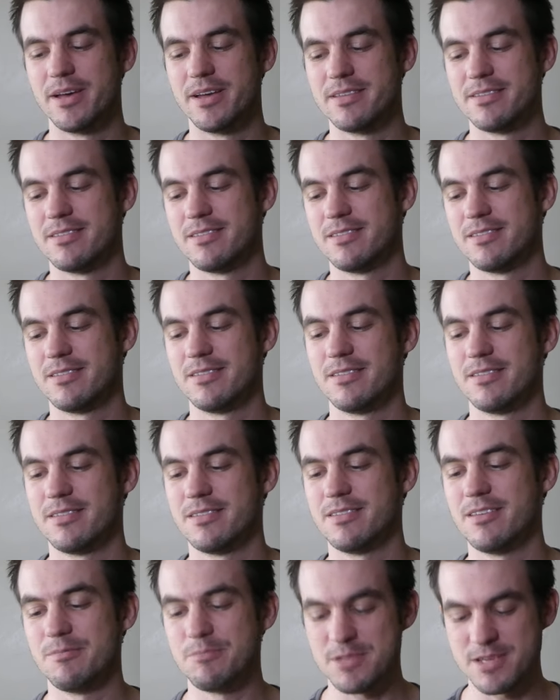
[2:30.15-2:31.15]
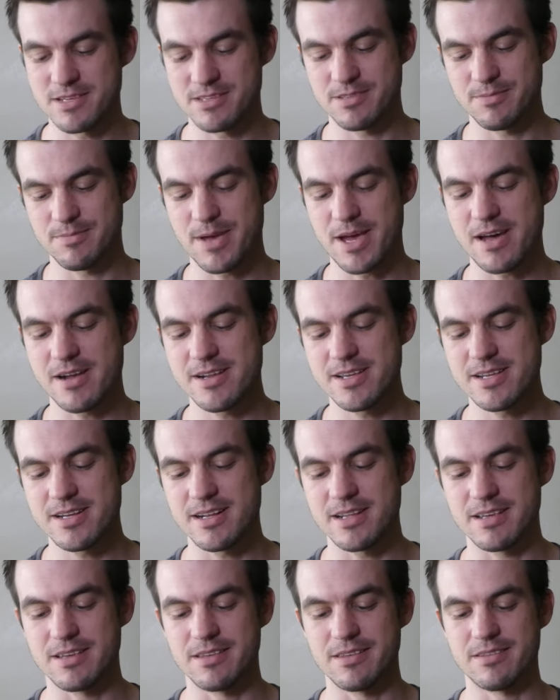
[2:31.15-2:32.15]
But some things about
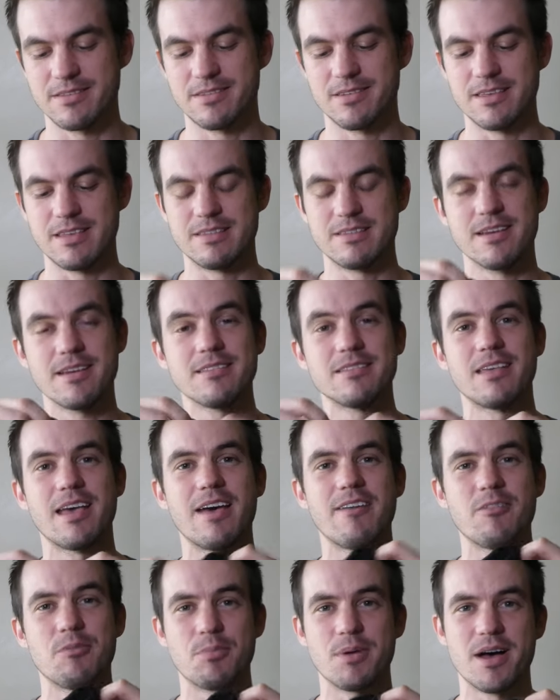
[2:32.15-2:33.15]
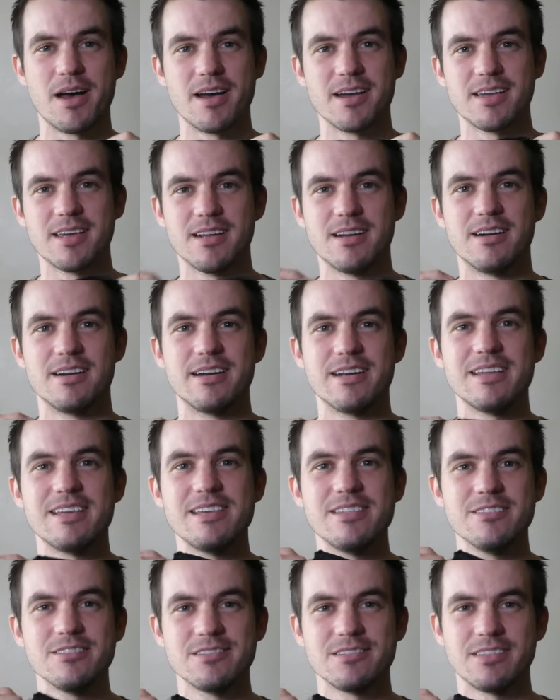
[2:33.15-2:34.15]
it is it does have a pocket on
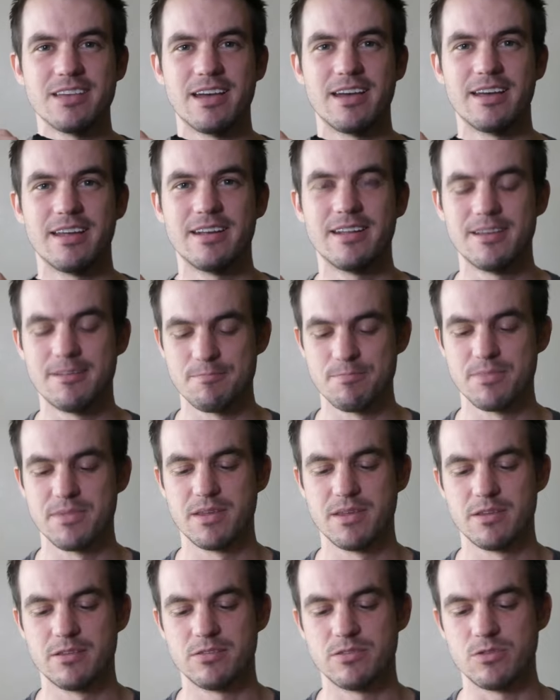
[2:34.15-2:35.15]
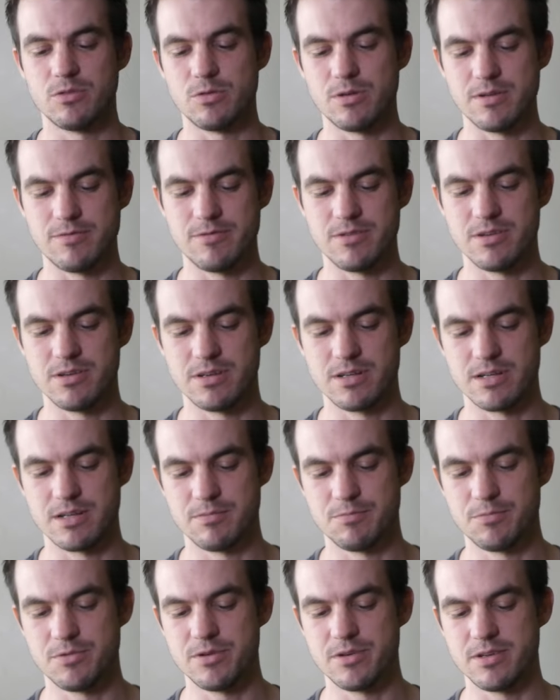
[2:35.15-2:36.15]
either side, so if you're going
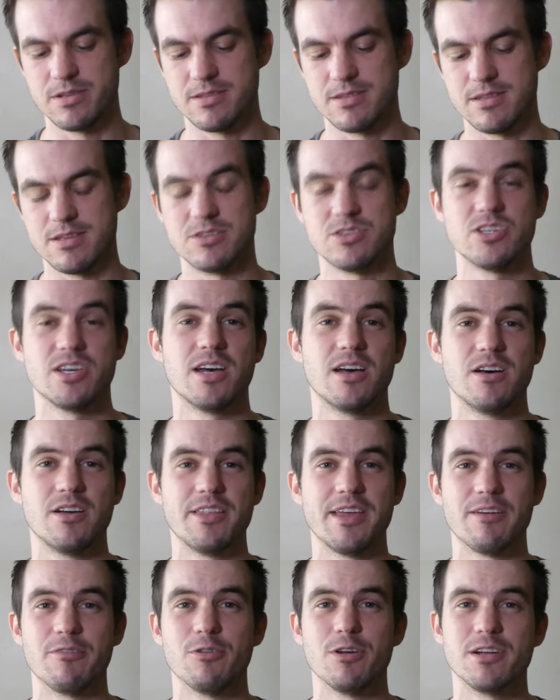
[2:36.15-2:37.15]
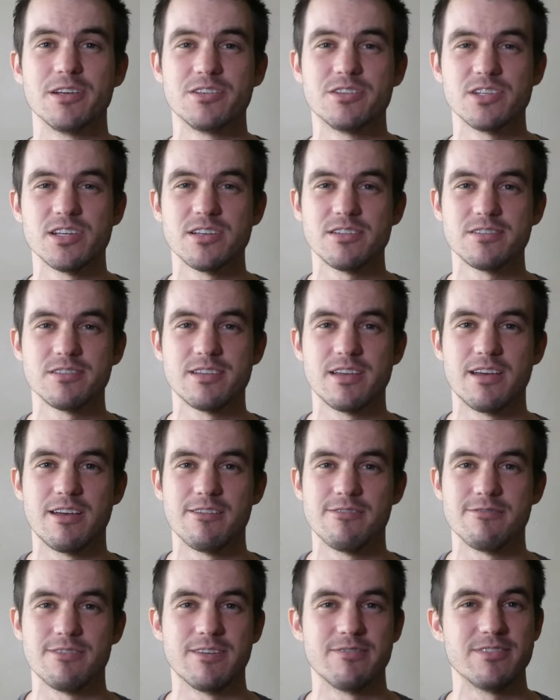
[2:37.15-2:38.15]
to put the gel, that running gel
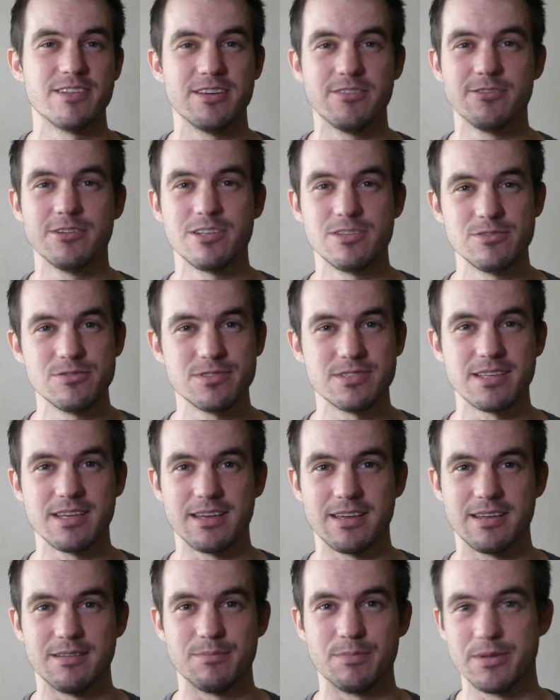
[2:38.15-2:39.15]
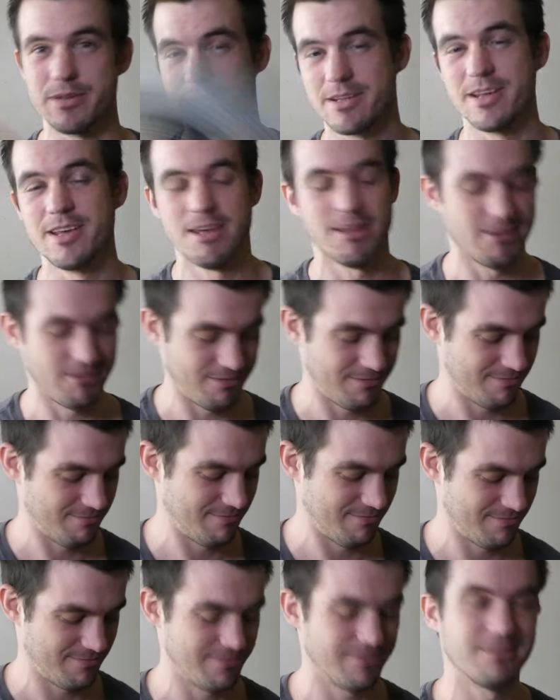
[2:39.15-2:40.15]
stuff, I've never used that, but
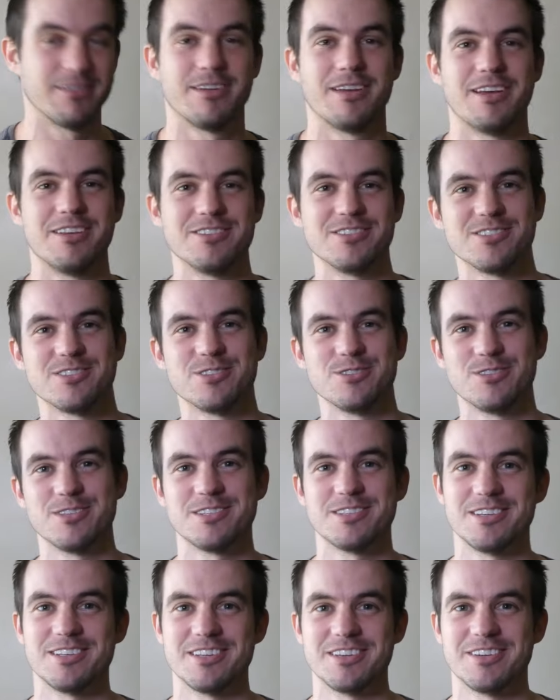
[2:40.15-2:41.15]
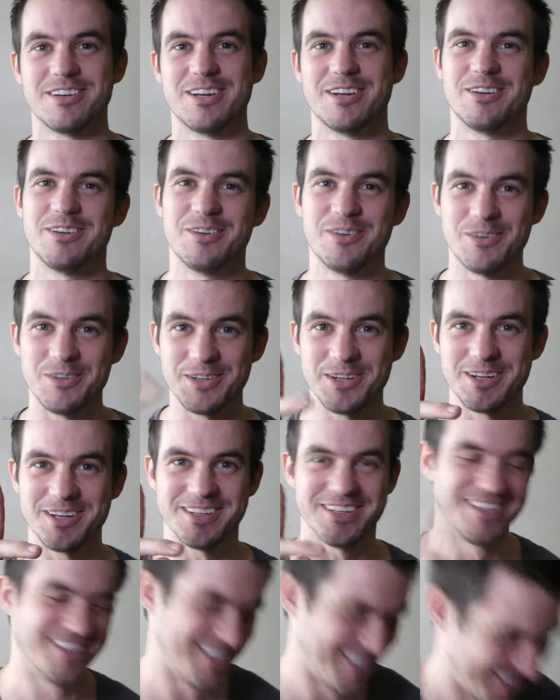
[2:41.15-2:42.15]
I just threw this on the ground. Hold
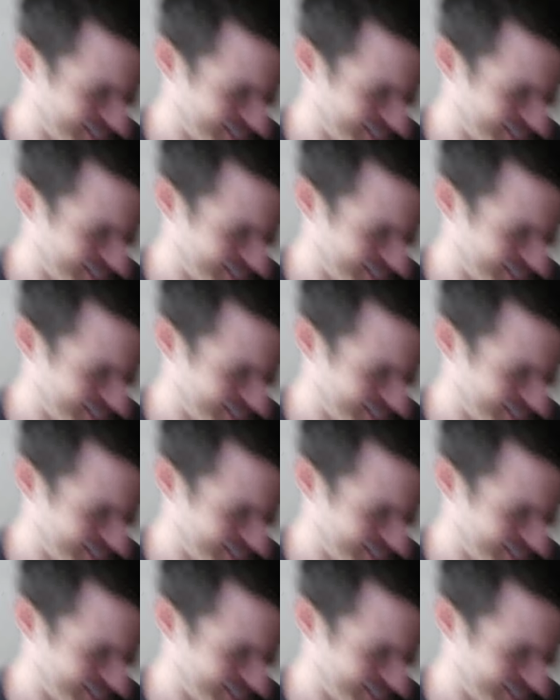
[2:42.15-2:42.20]
on.